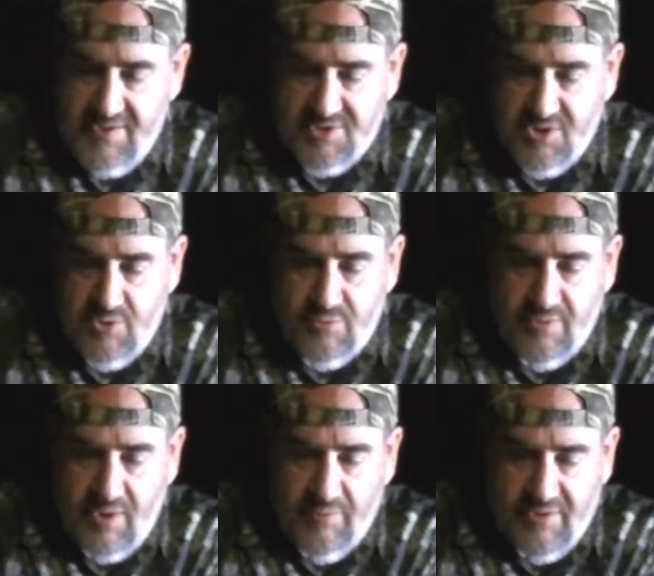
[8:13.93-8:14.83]
to
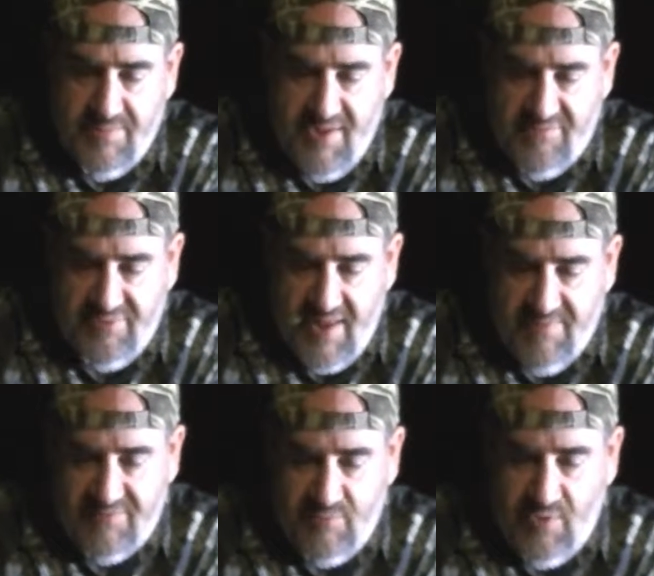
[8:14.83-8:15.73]
a really big
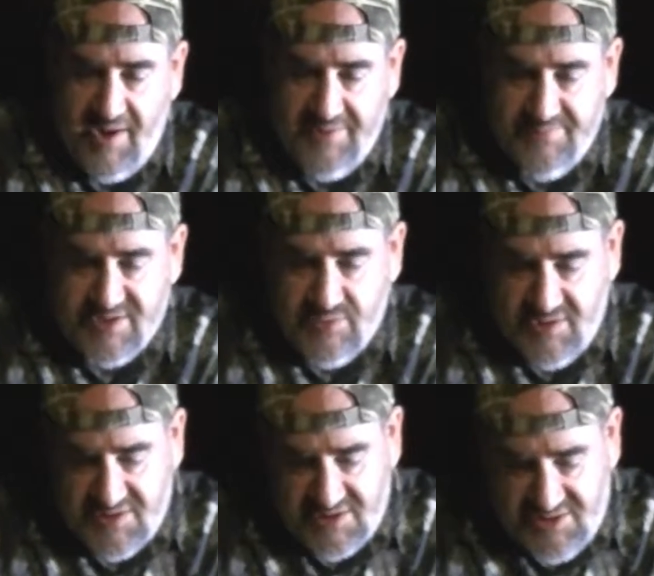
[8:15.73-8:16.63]
flame if you want it. This one
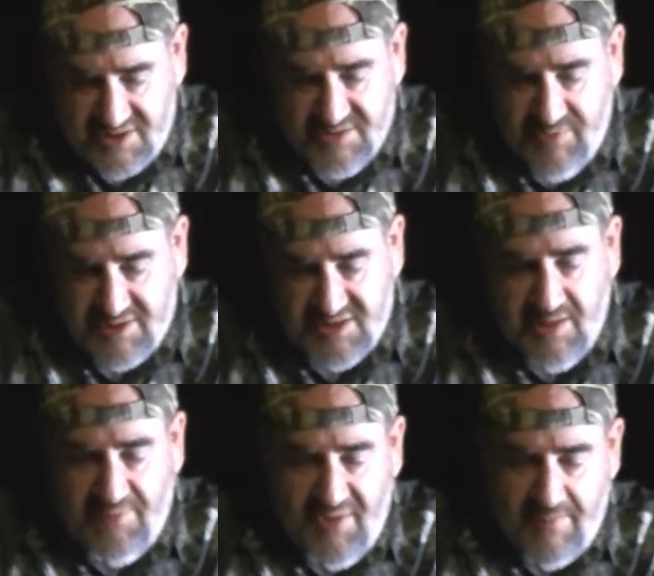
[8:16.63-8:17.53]
doesn't adjust much.
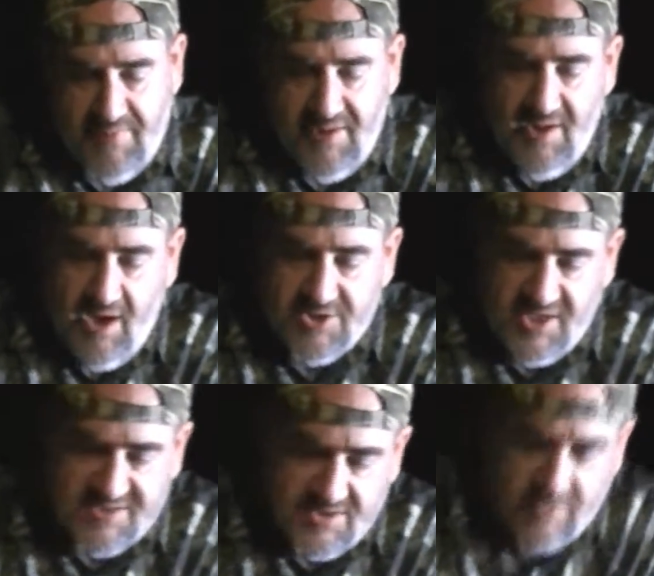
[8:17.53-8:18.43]
Some of them
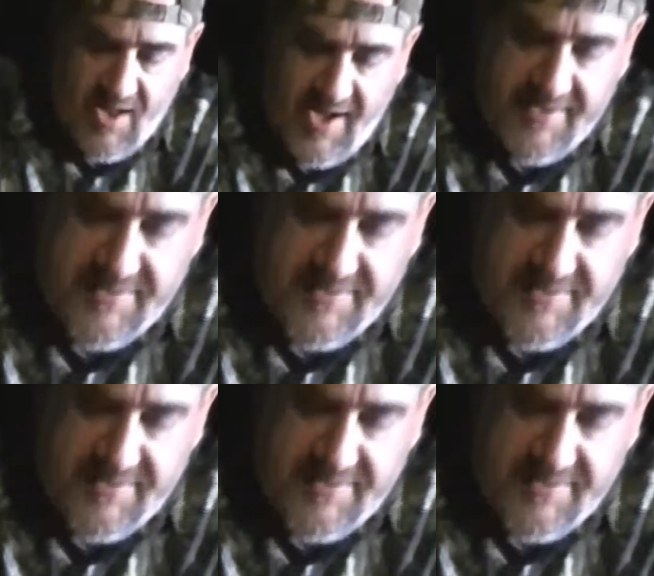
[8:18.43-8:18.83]
adjust a lot.